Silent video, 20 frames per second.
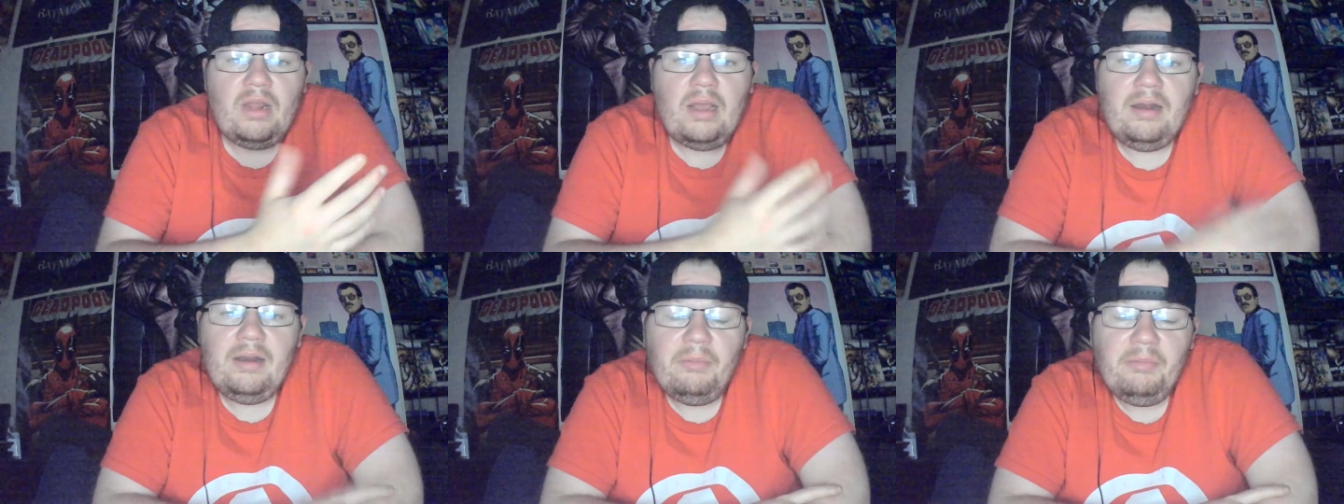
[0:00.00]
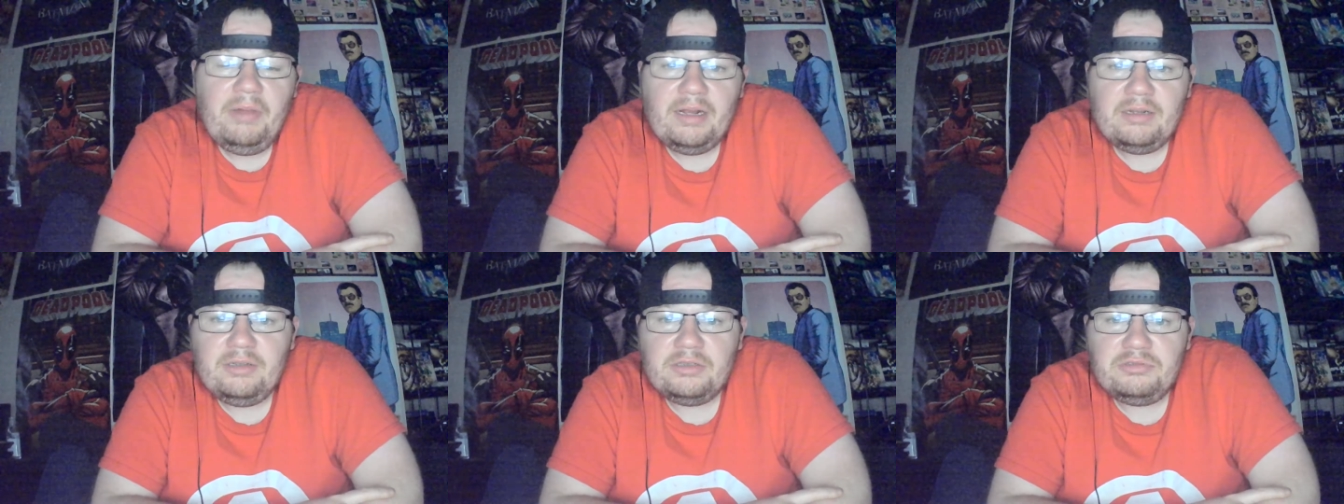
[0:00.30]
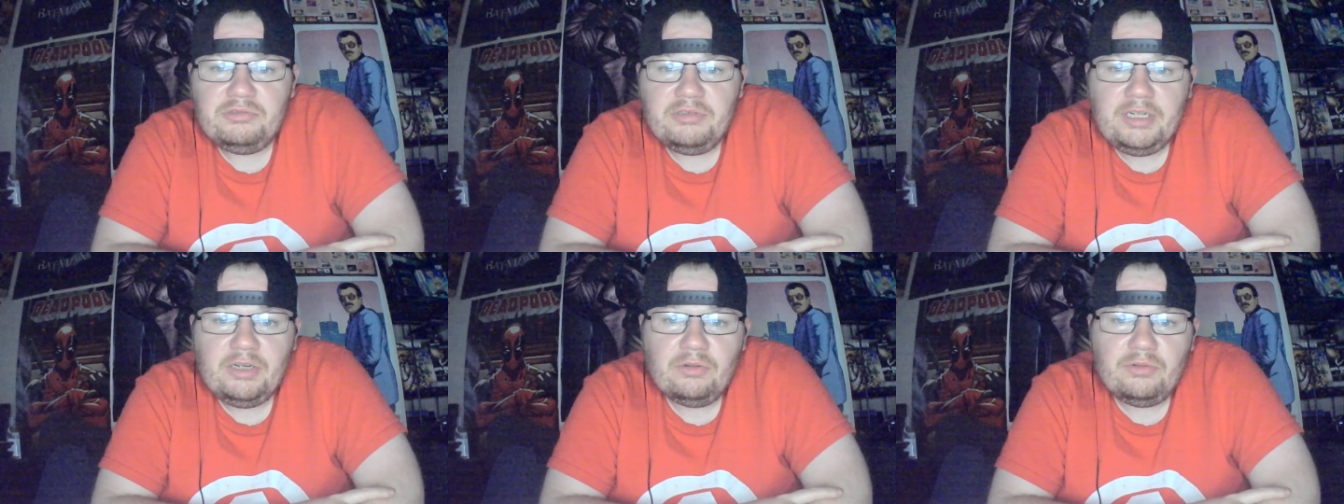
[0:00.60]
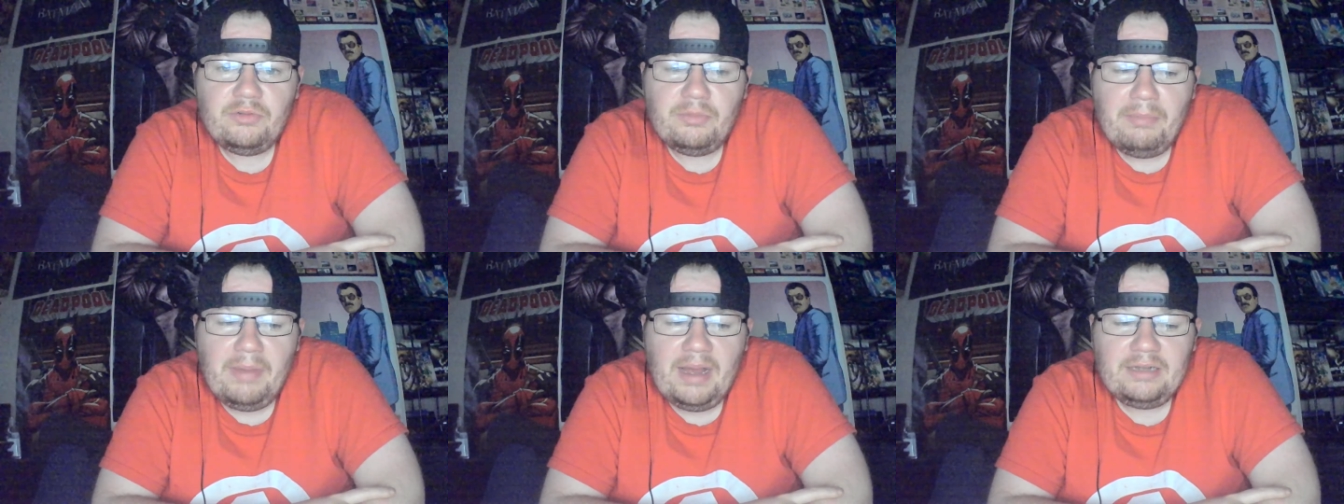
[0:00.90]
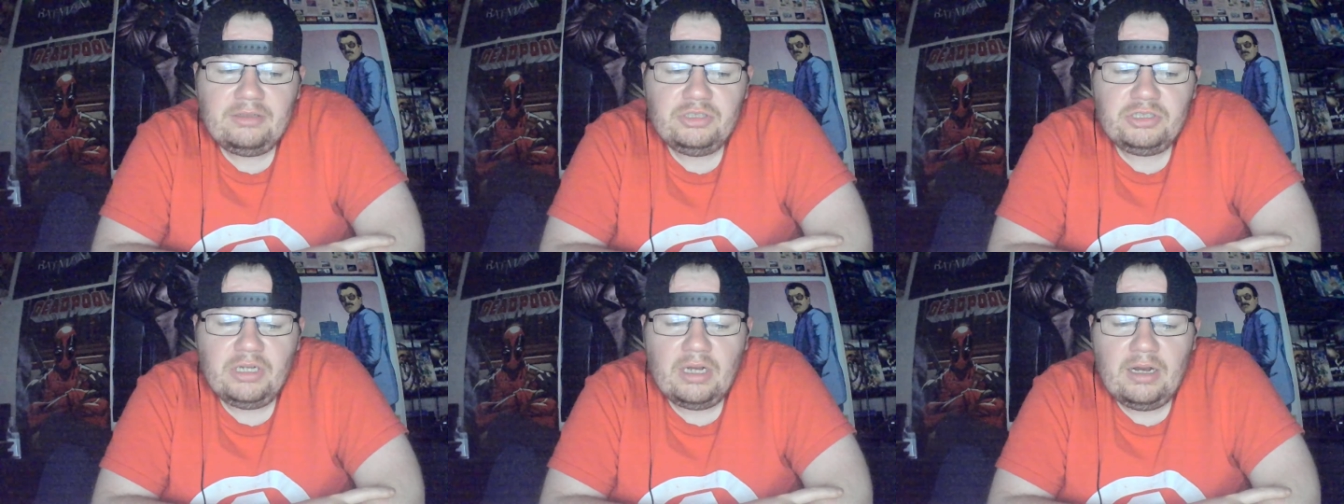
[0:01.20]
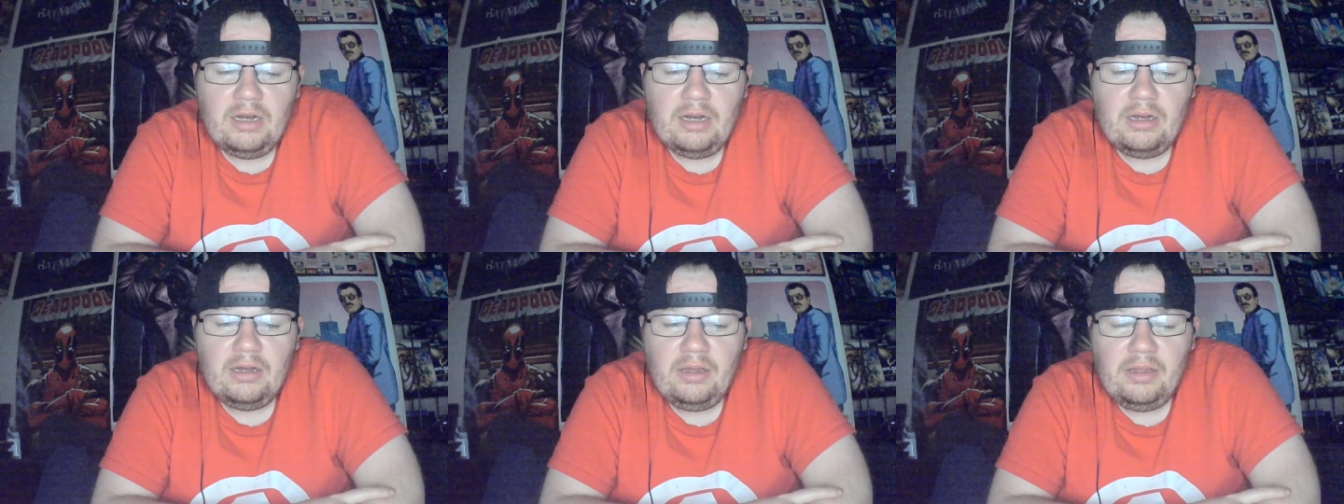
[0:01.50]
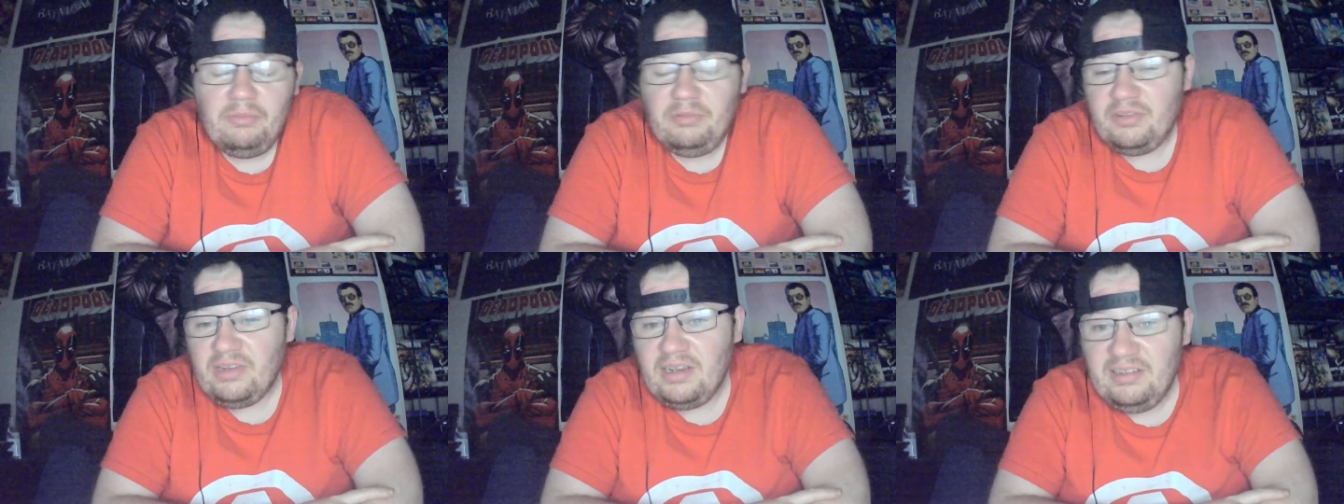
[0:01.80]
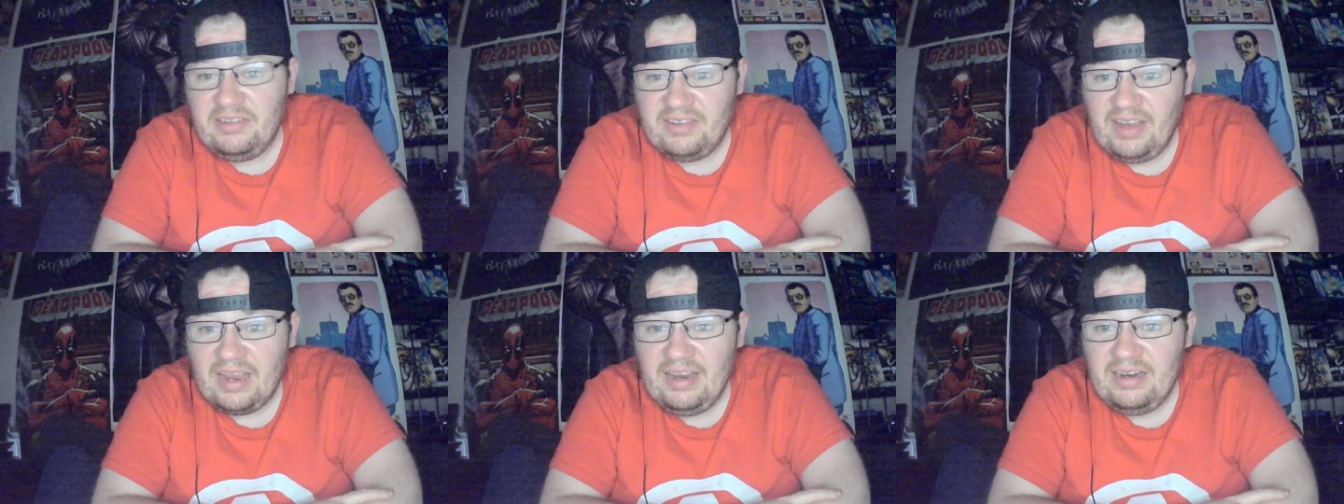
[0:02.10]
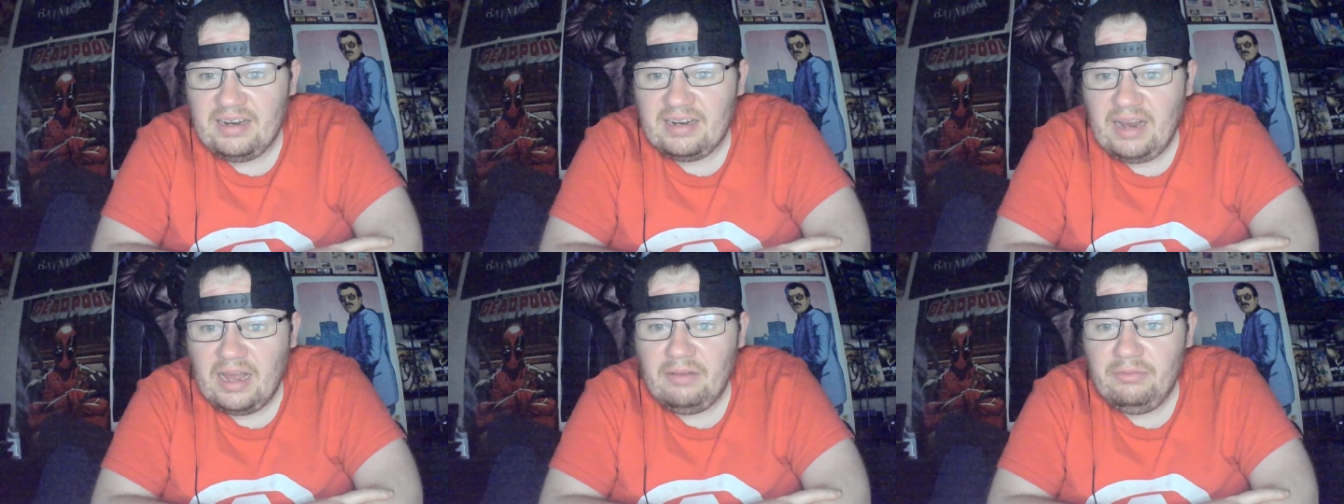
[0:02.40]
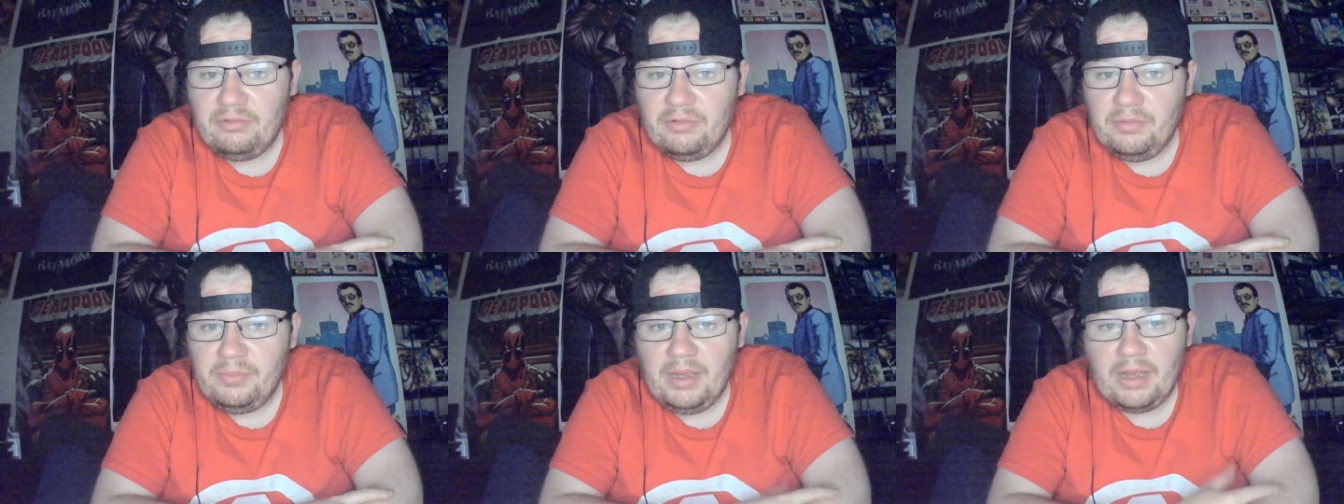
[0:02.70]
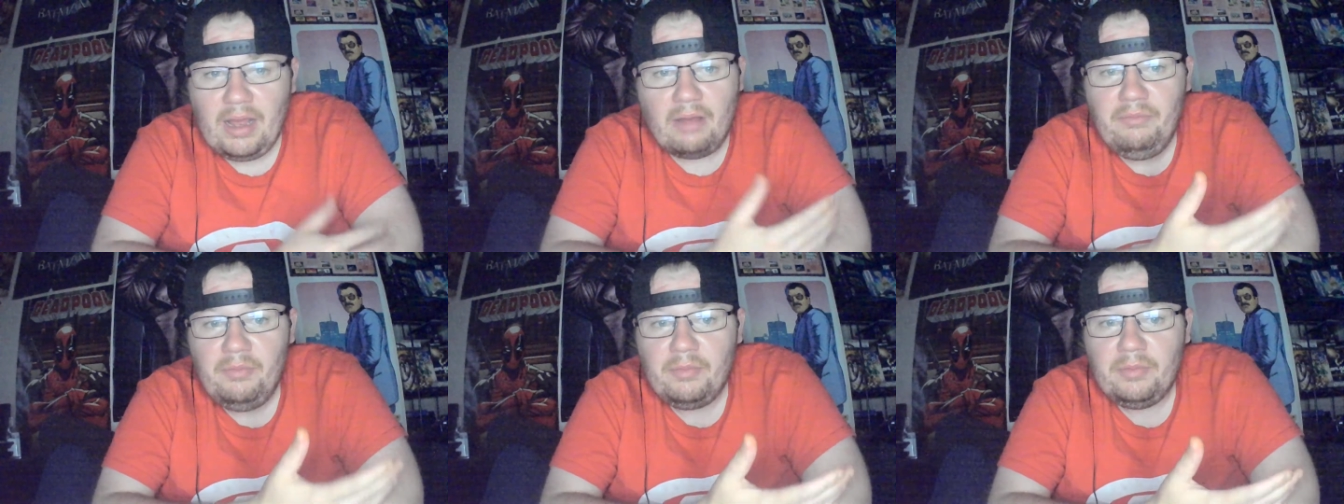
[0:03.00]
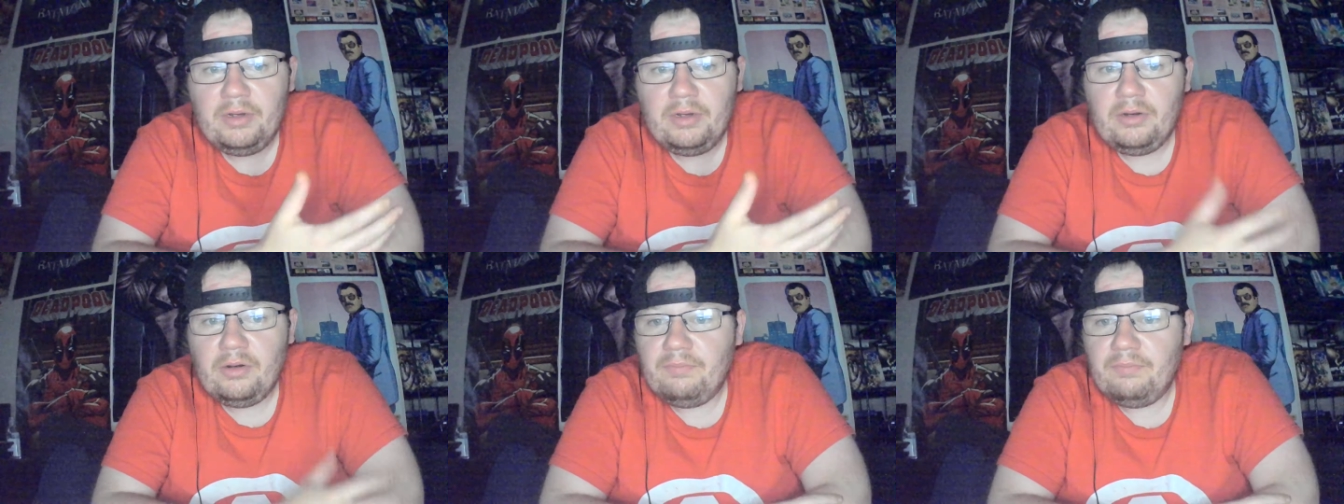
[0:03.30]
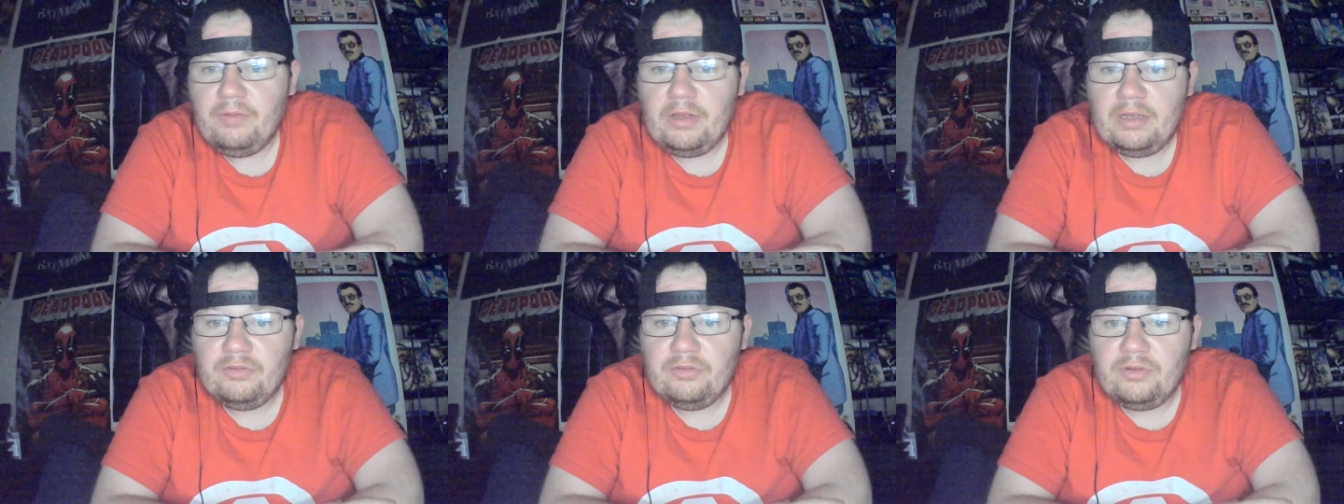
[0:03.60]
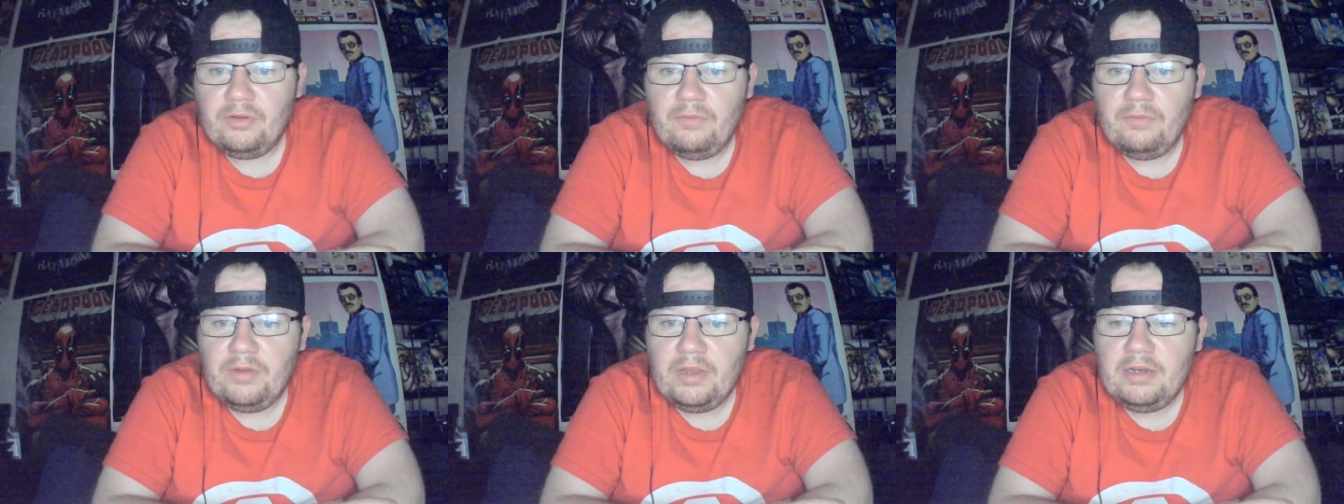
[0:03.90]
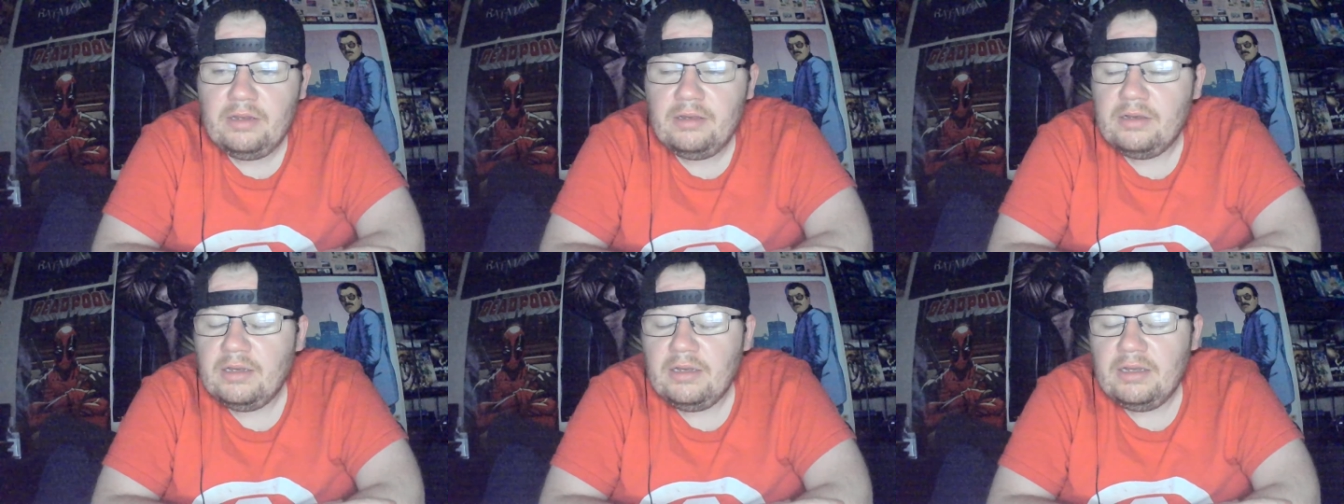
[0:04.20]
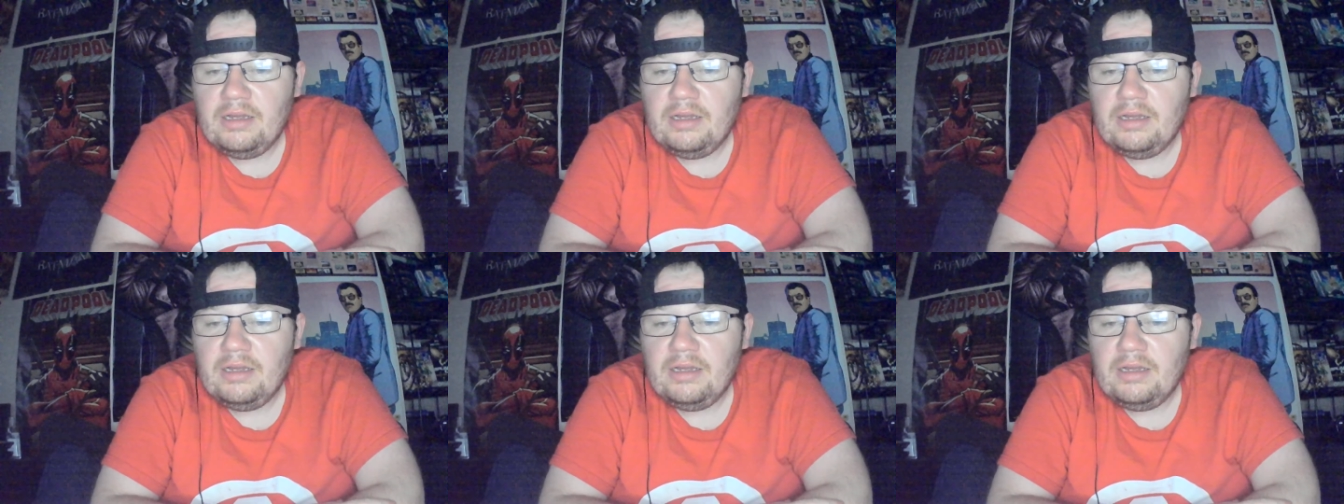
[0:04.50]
Then we had the trios match. It was entertaining, I have to admit. Everybody got their stuff in.